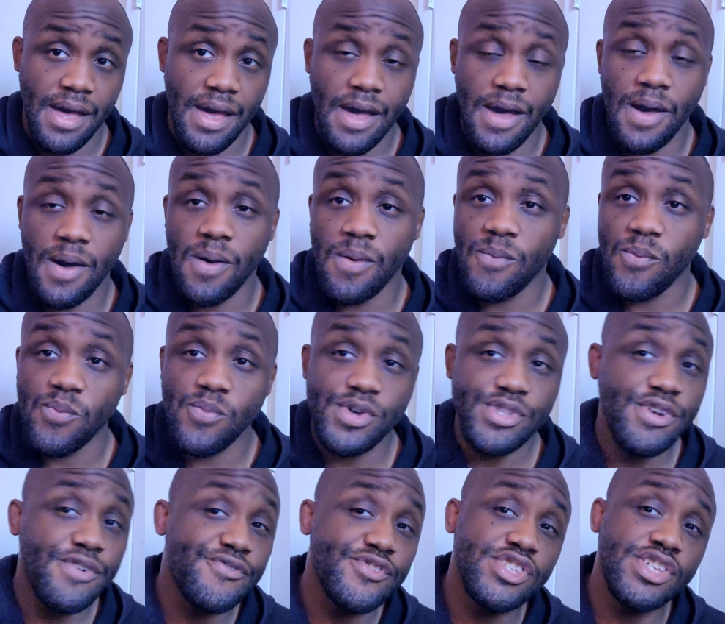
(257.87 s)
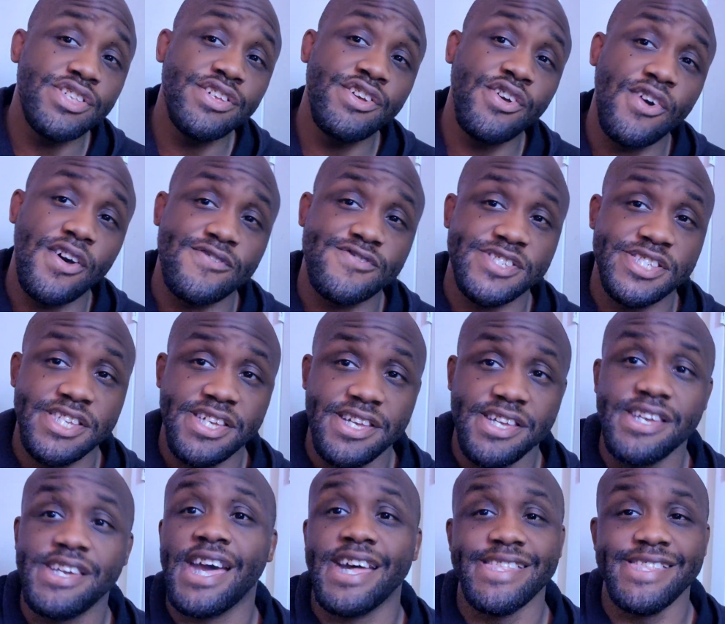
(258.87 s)
Um, went over to the U F
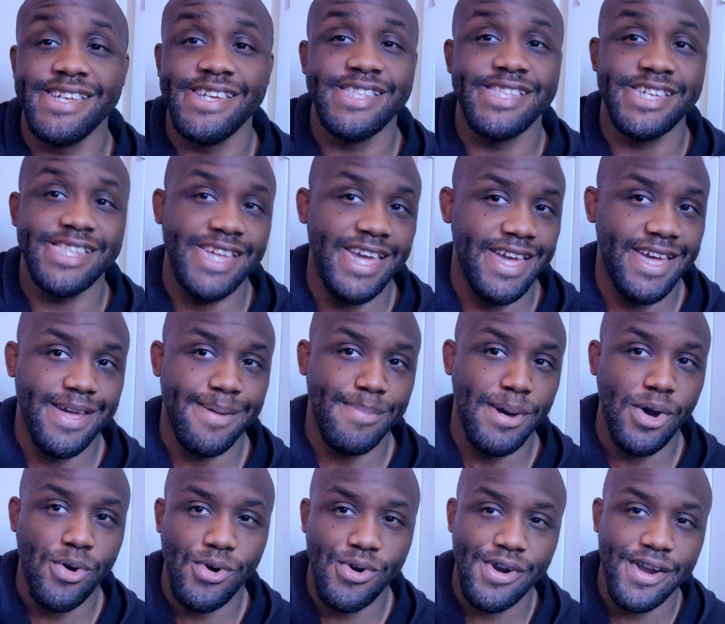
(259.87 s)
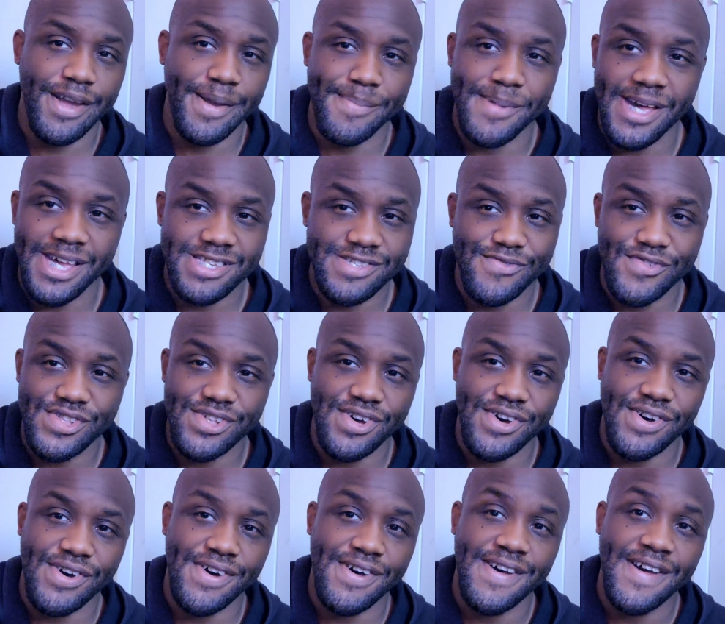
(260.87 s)
C, got kneed in the head by Jorge
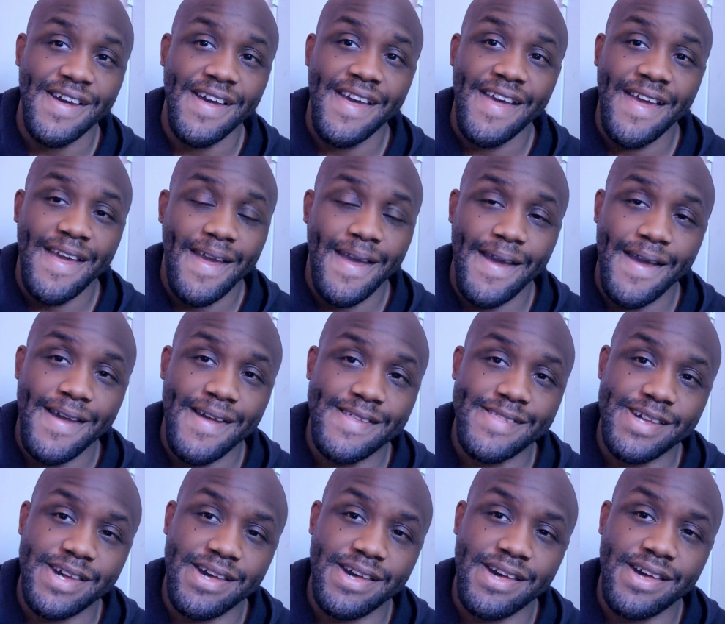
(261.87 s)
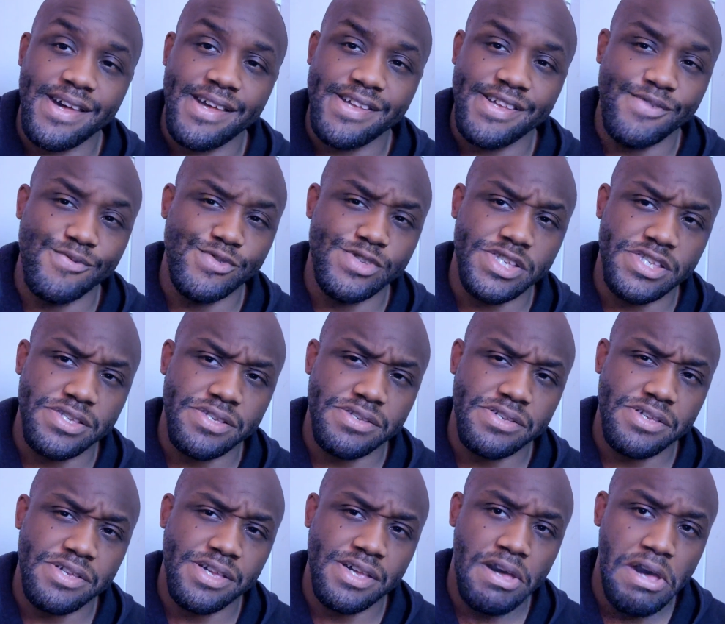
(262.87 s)
Masvidal, and uh, he was
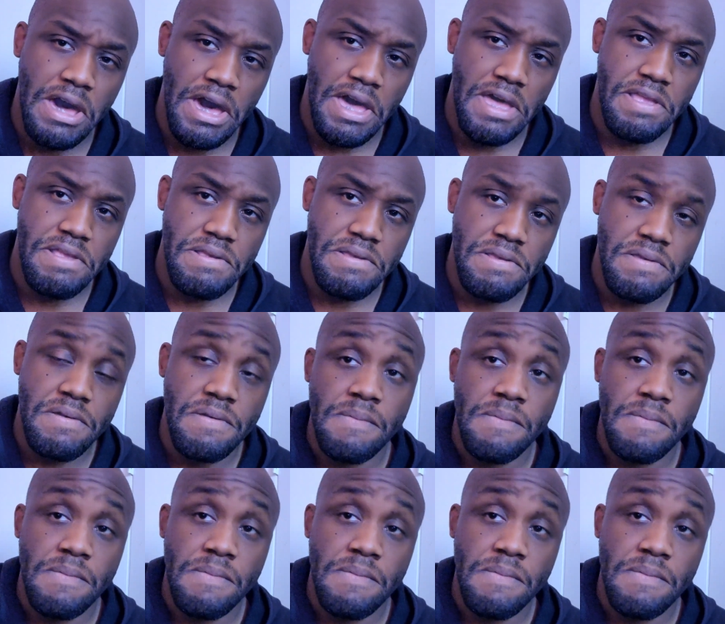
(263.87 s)
cut.